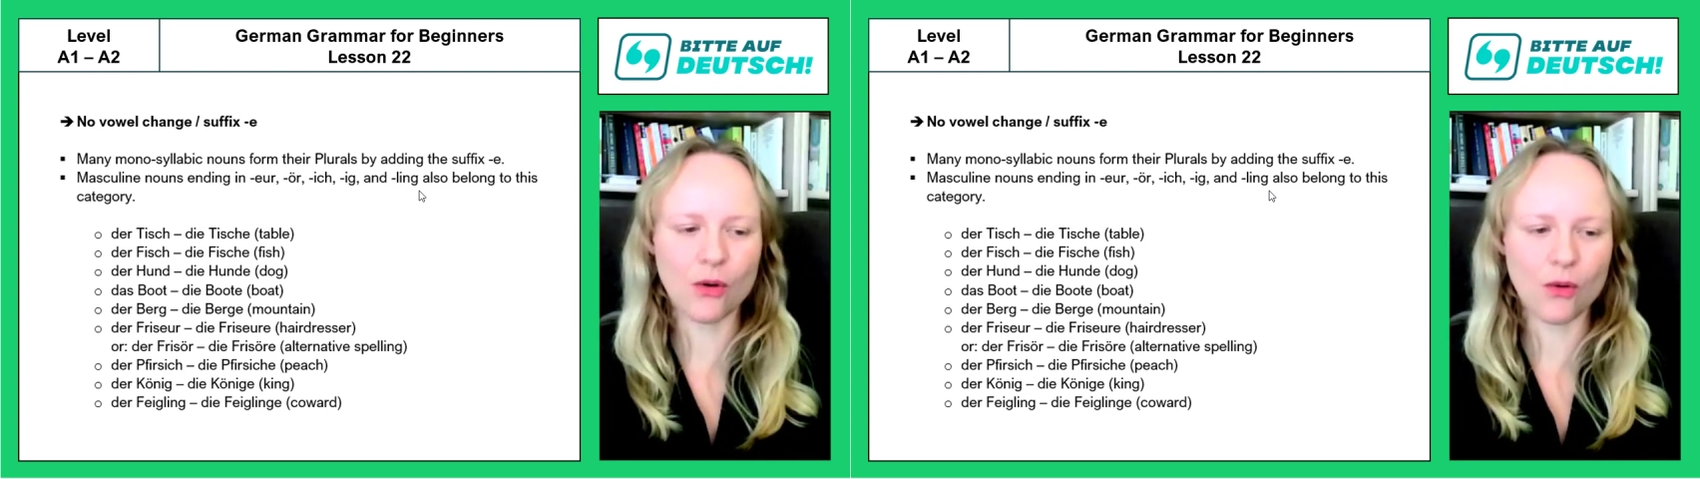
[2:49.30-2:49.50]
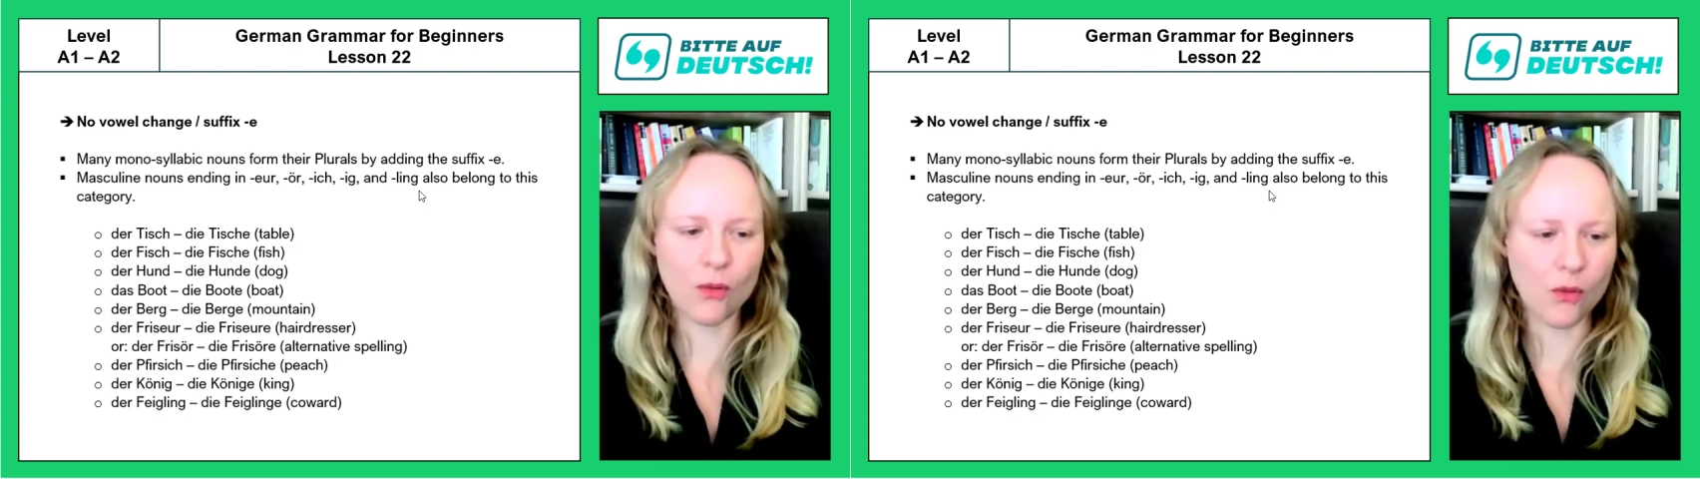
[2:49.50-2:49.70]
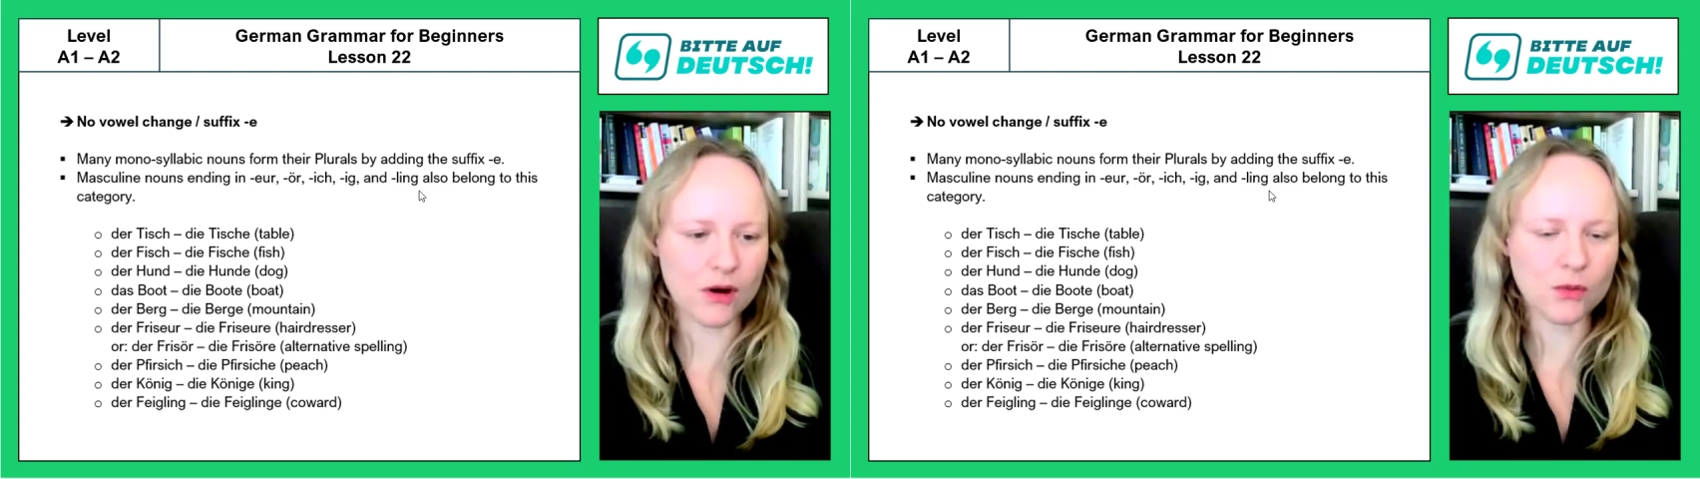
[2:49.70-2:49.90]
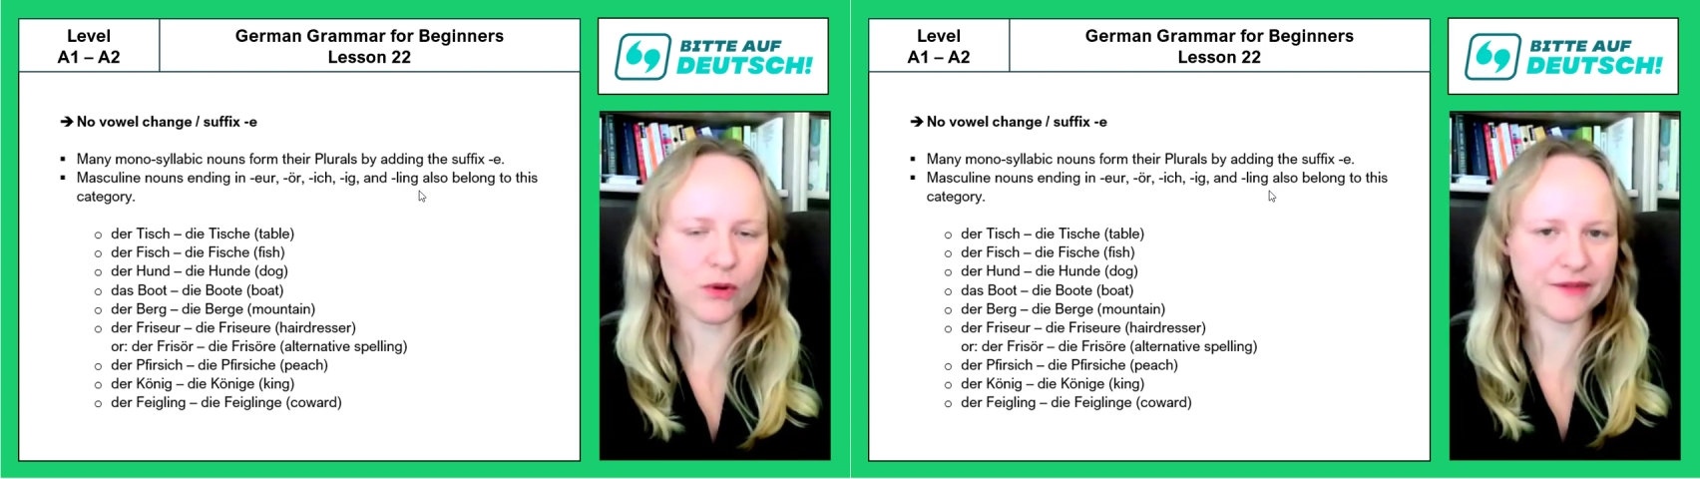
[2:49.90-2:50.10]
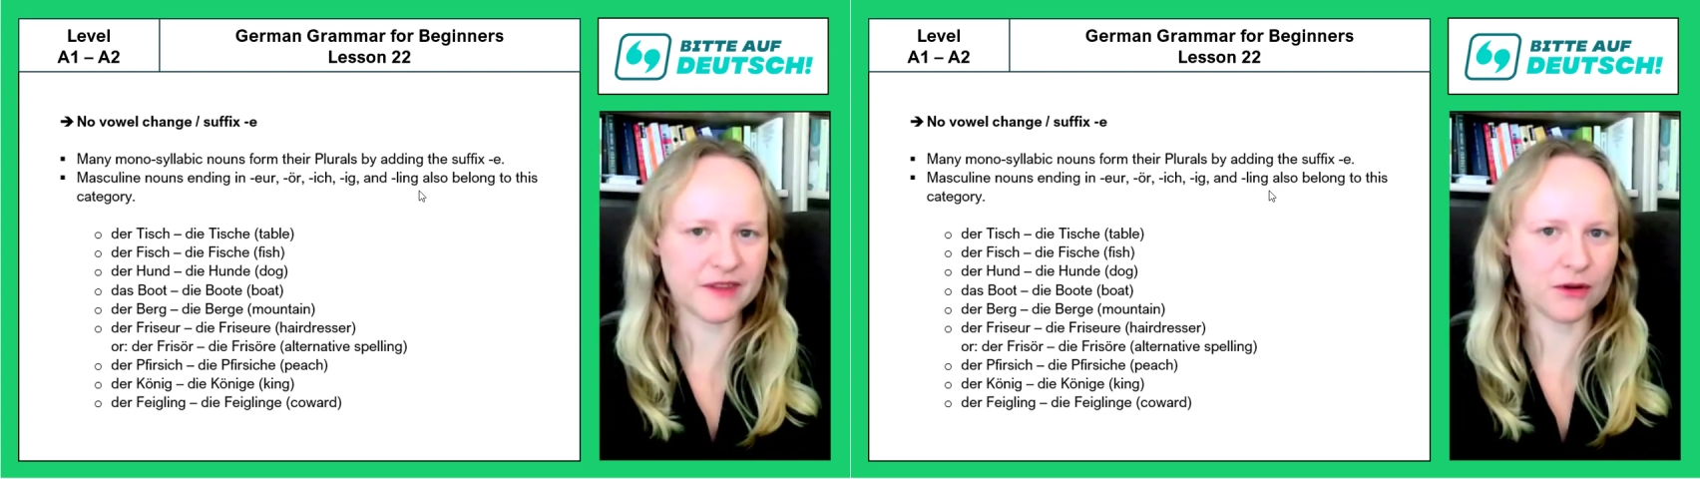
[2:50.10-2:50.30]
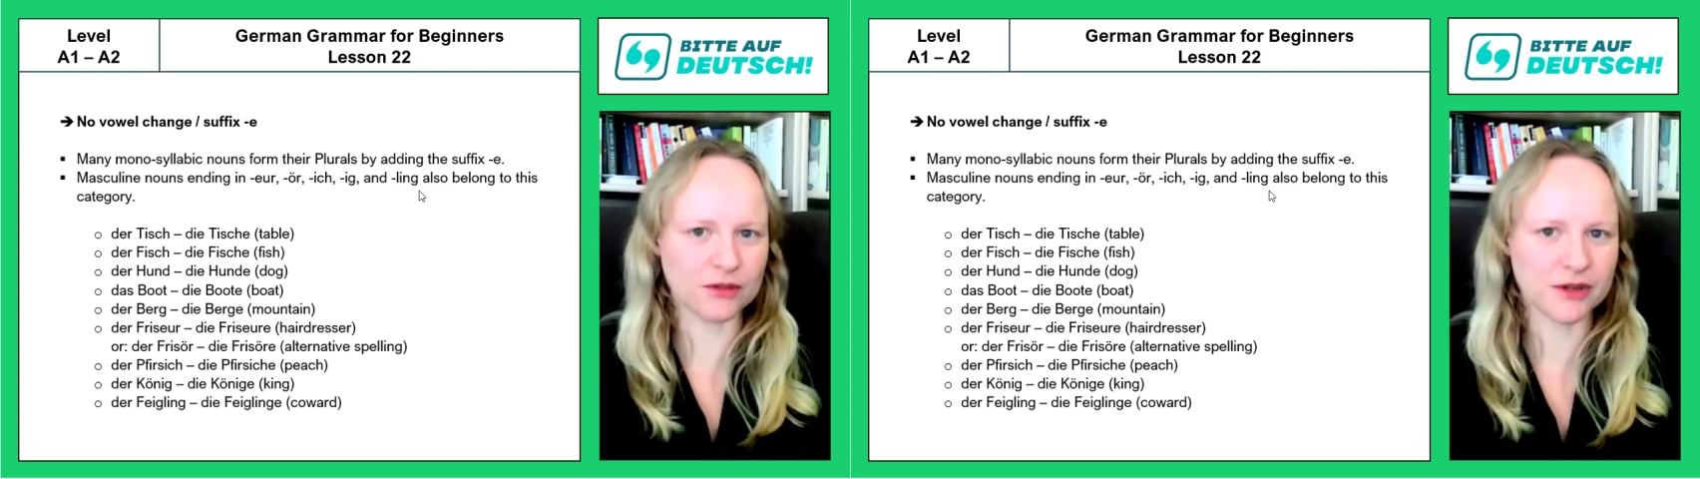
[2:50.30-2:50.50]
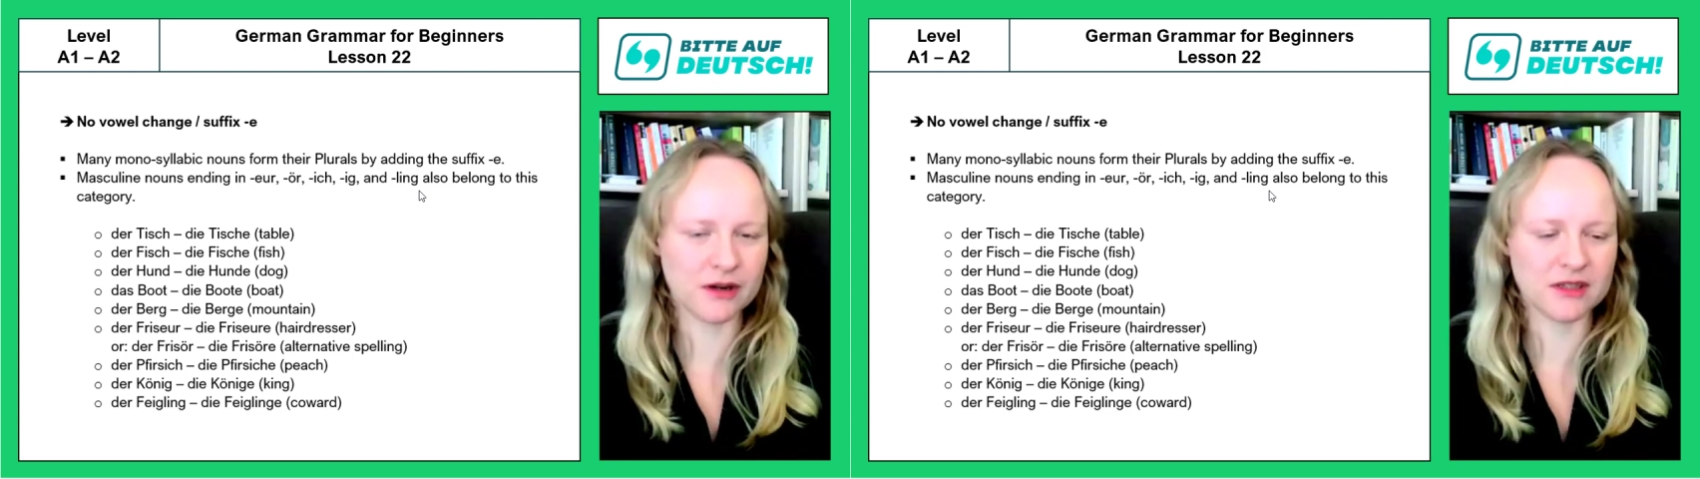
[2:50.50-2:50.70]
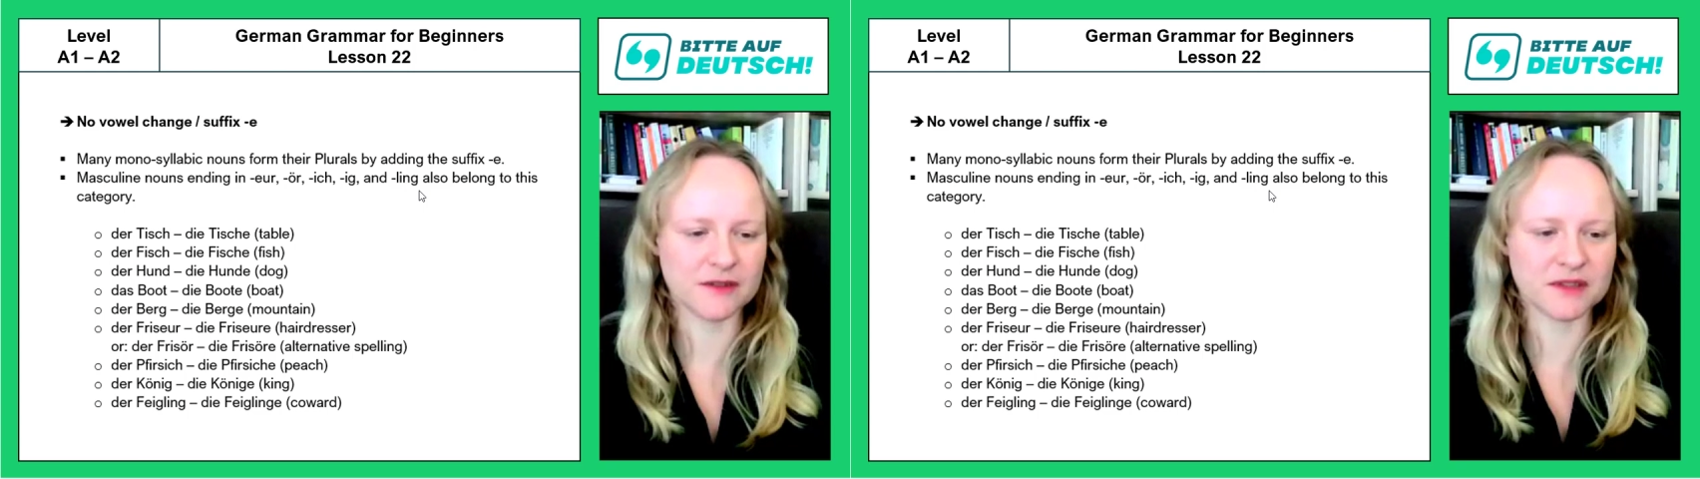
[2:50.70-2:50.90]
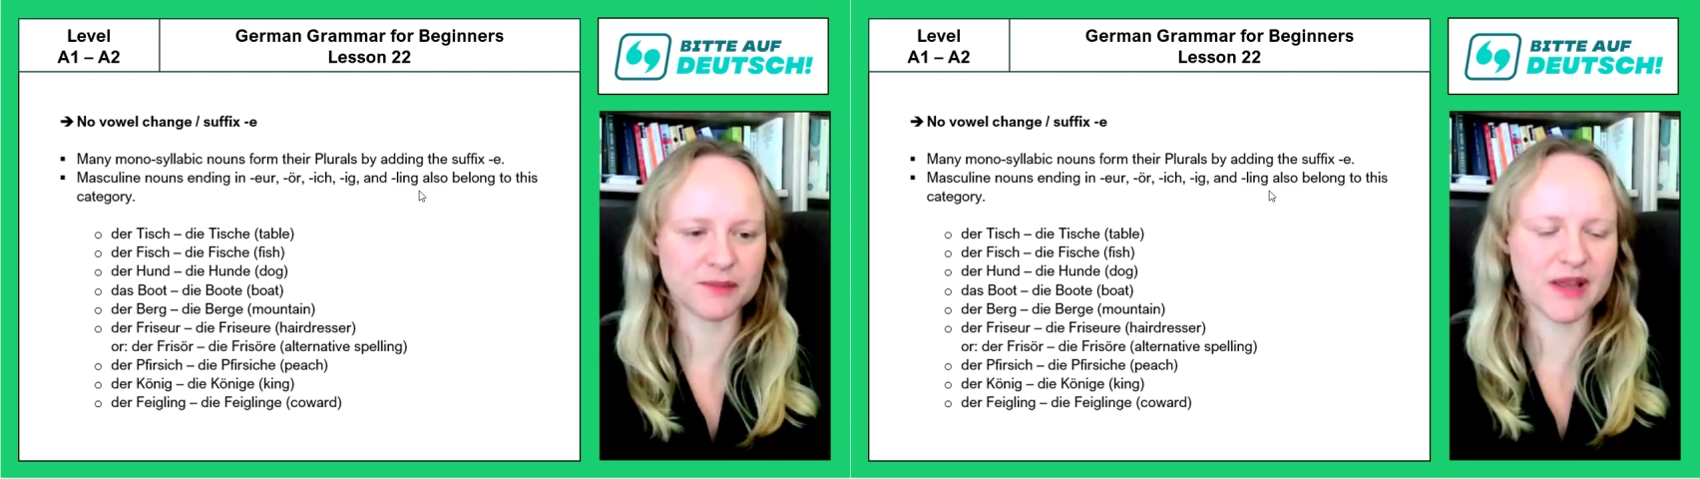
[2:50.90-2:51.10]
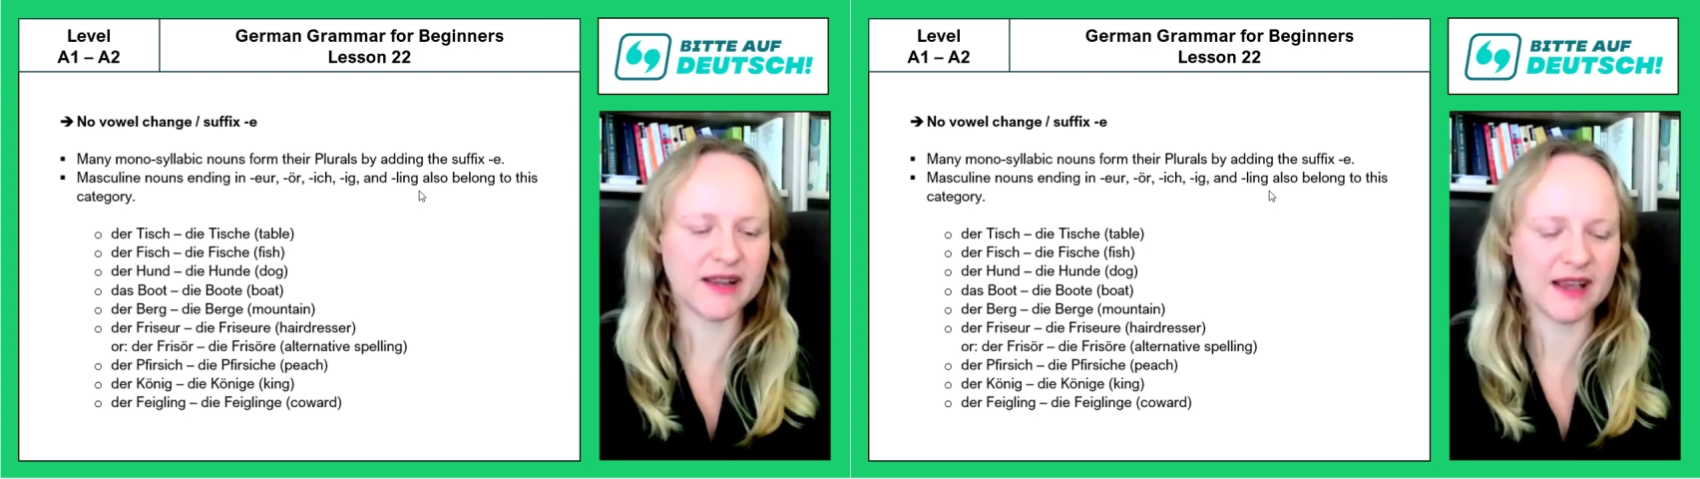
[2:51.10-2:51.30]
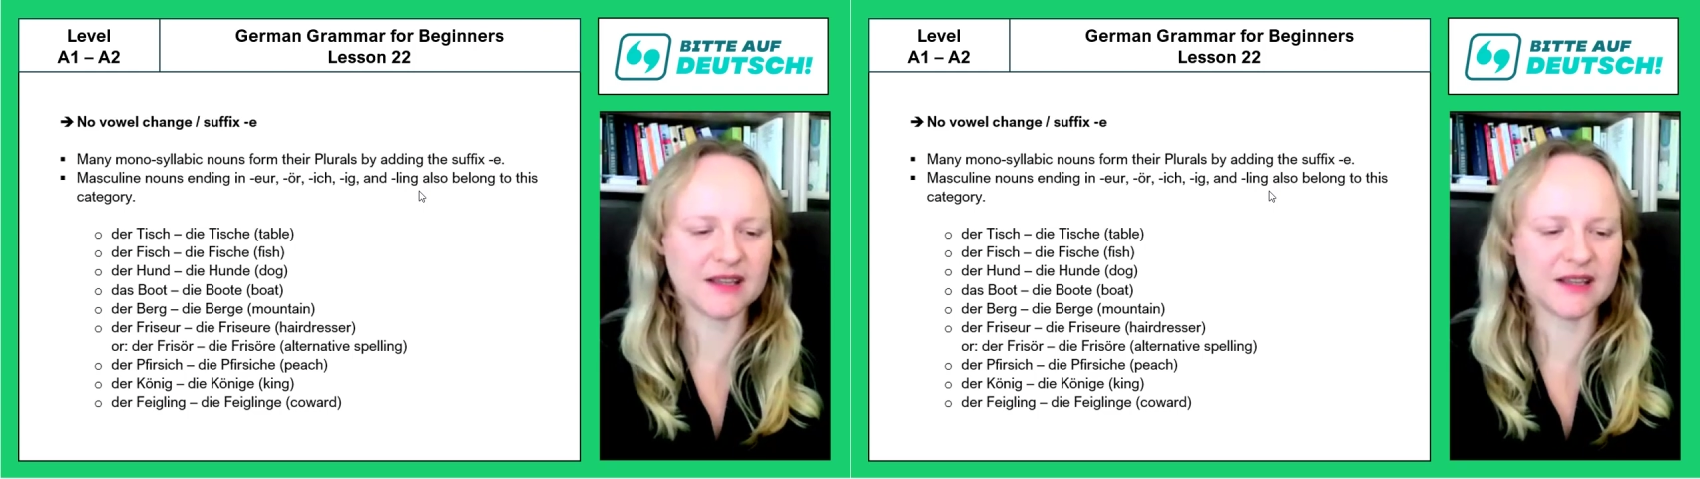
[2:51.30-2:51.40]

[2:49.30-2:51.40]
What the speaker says: Or with the alternative spelling